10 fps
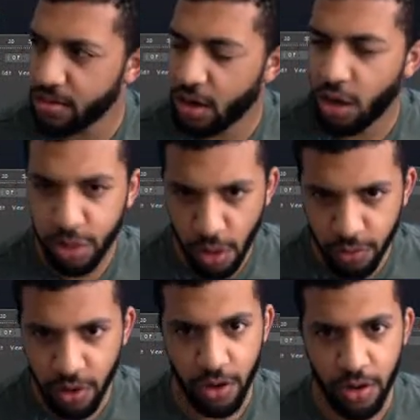
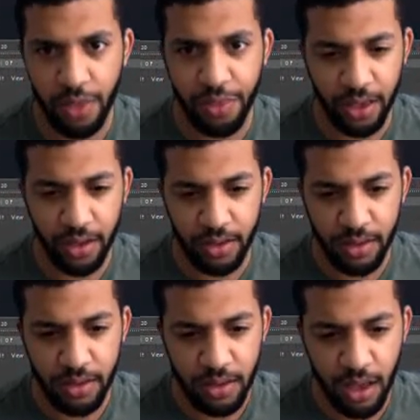cloner, I think.
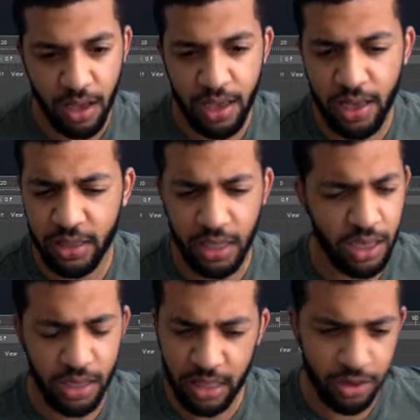It's
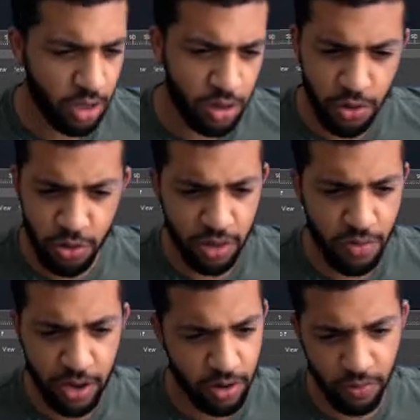either the cloner or the
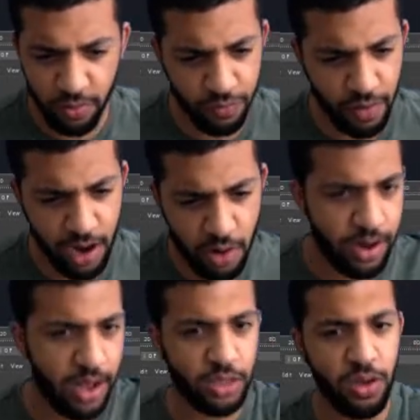emitter. We'll find out right
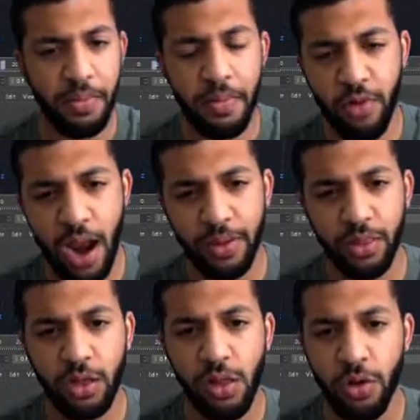now. So I'm grabbing the
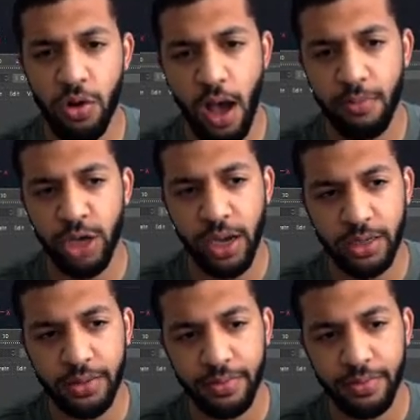cloner object.